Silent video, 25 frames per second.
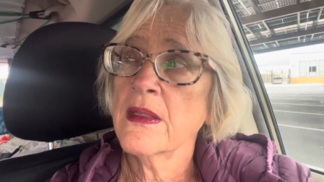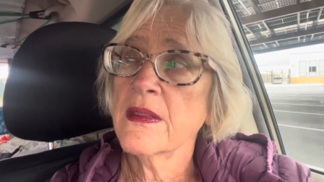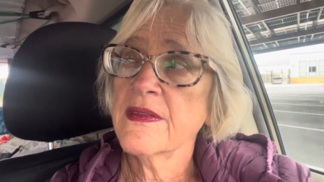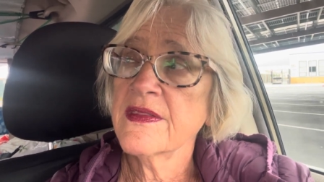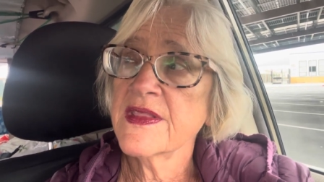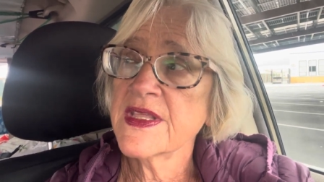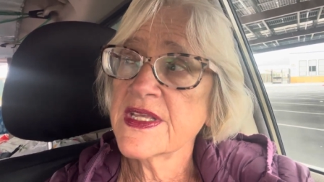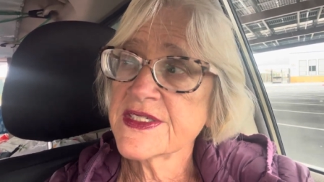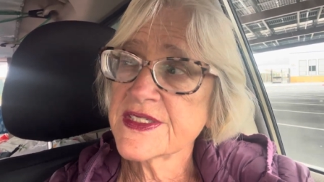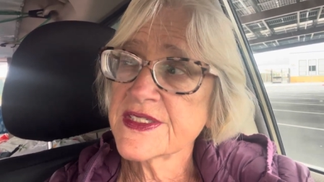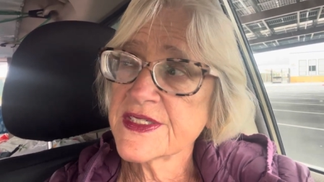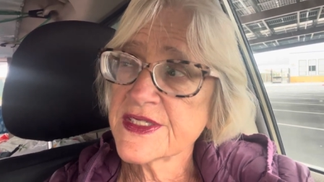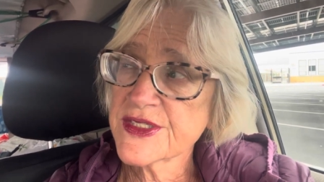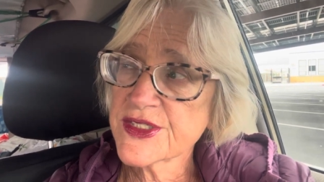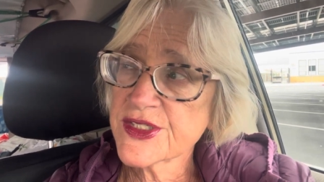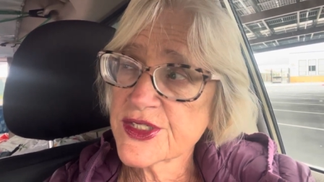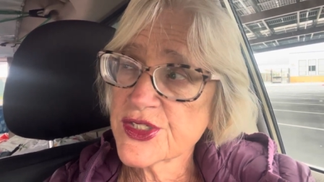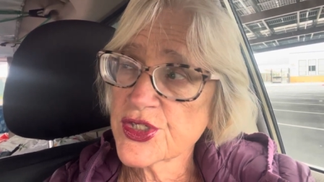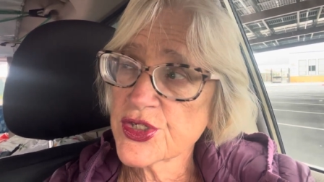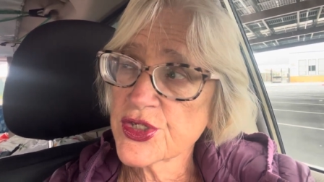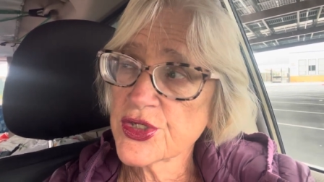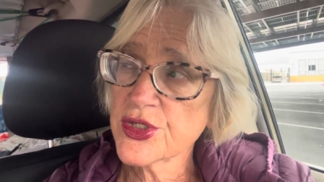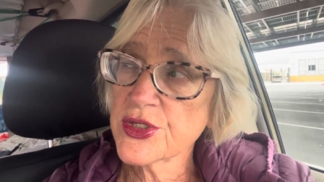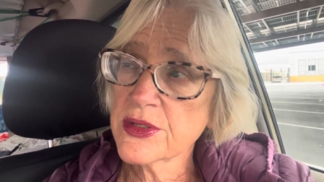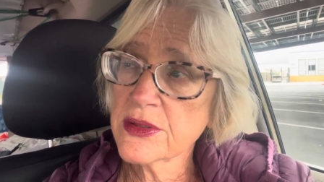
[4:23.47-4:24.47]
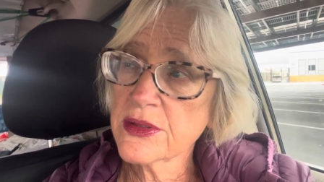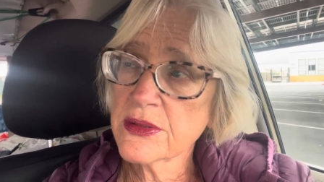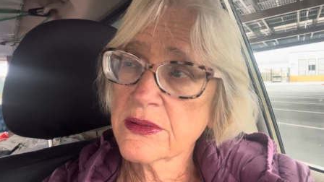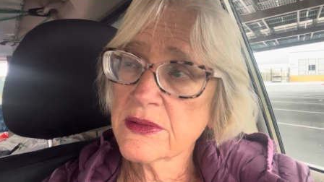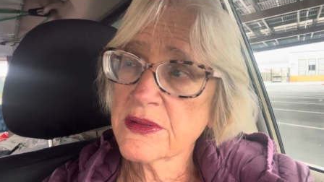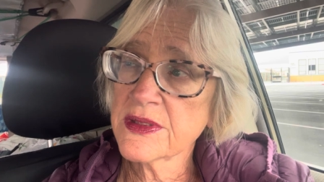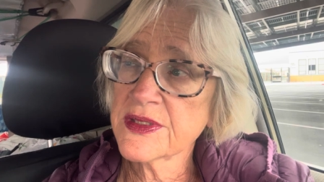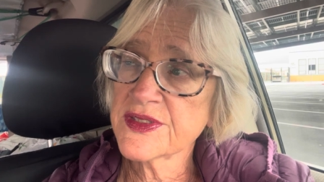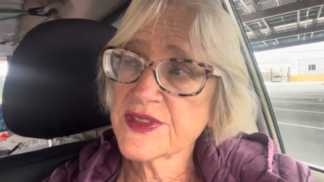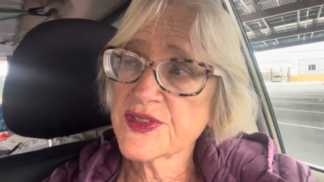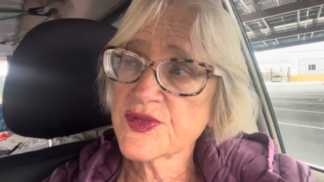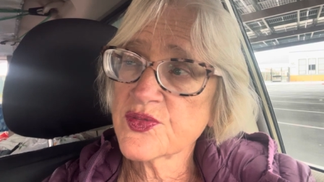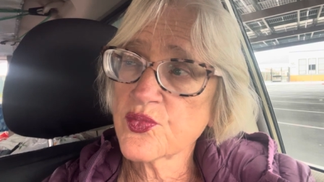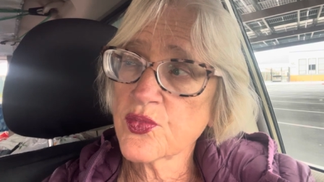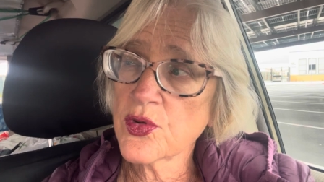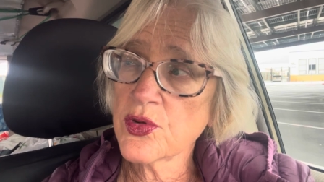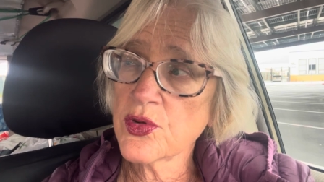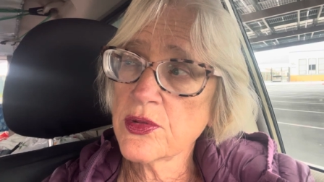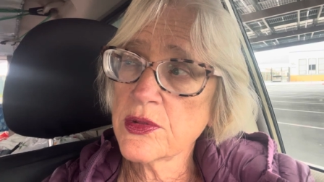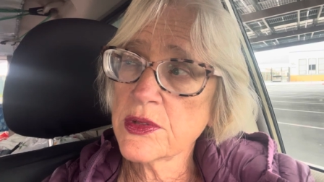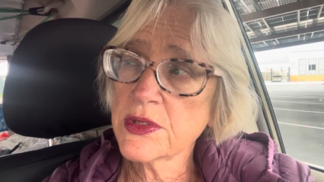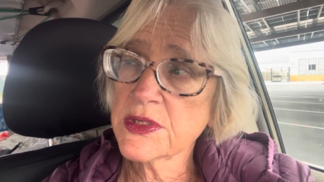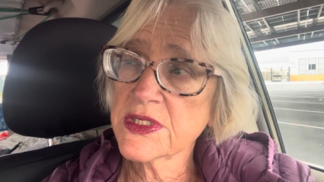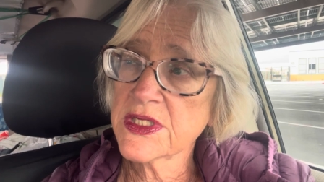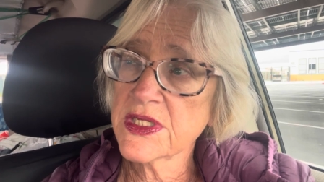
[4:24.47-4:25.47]
that dessert that's
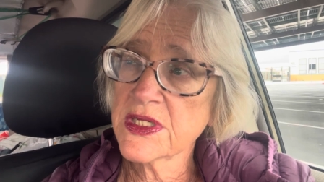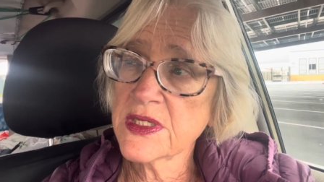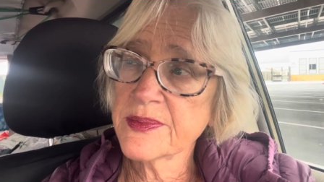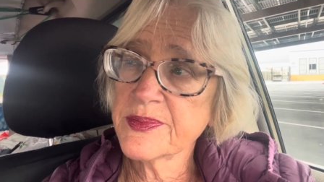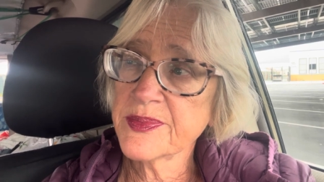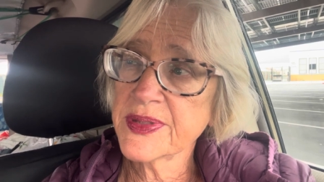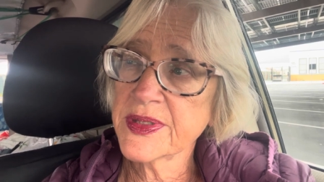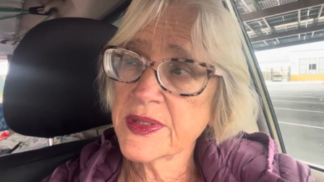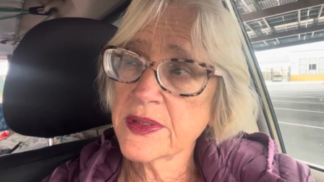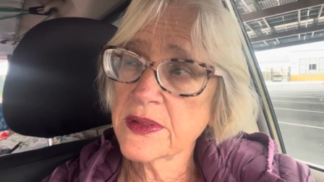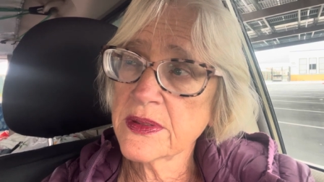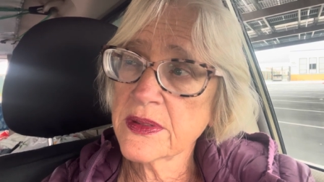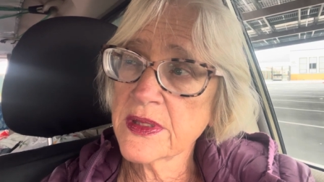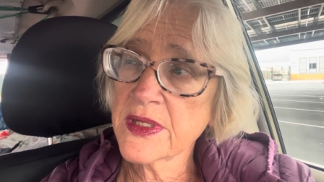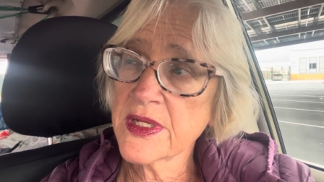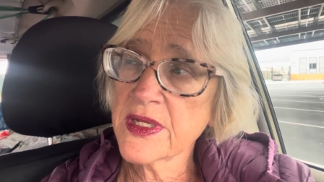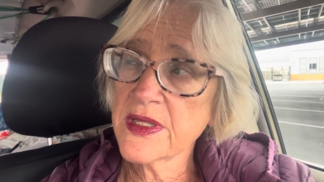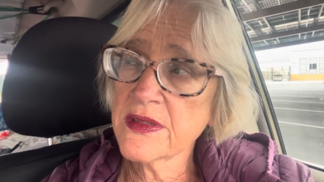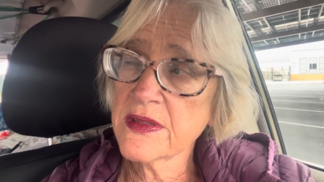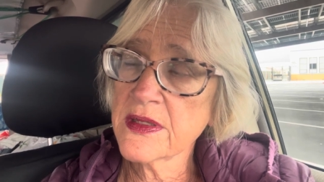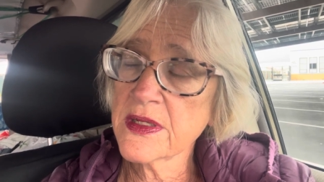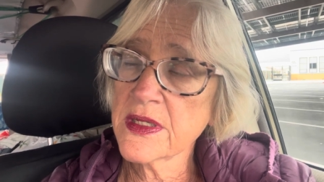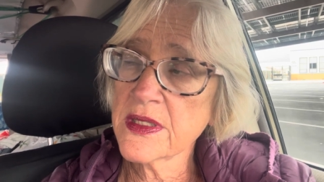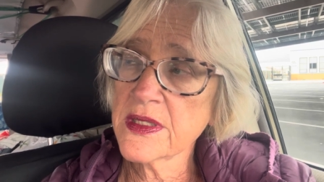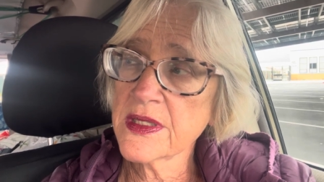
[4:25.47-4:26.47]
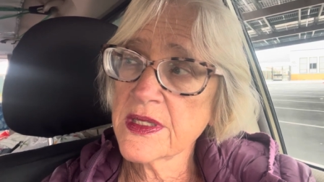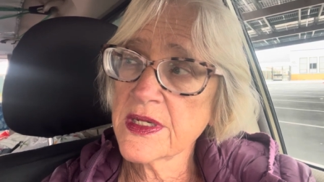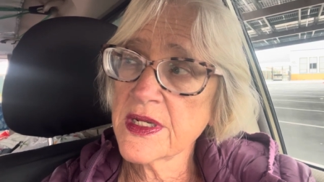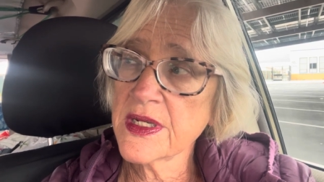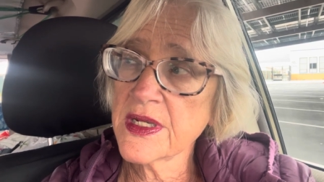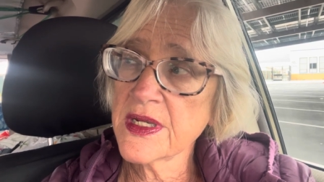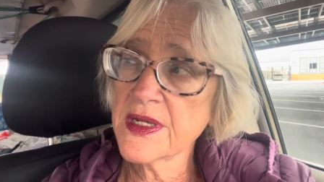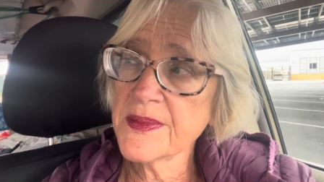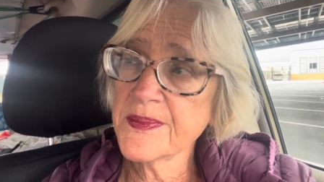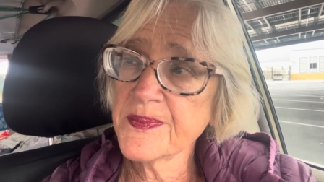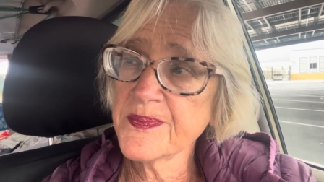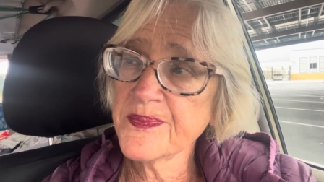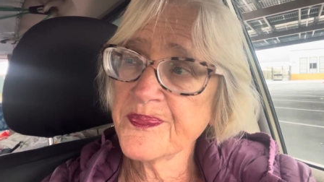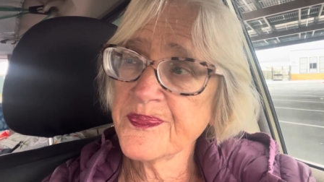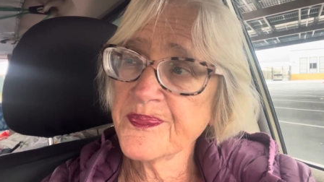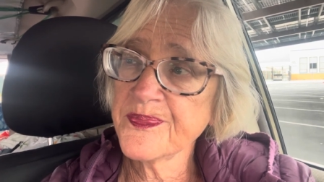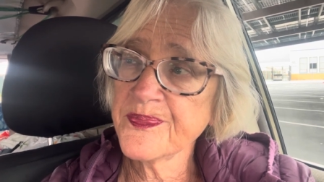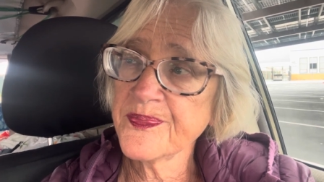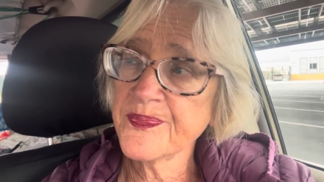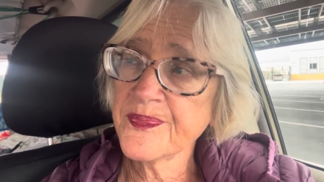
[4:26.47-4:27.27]
rolled up, can't think of the name.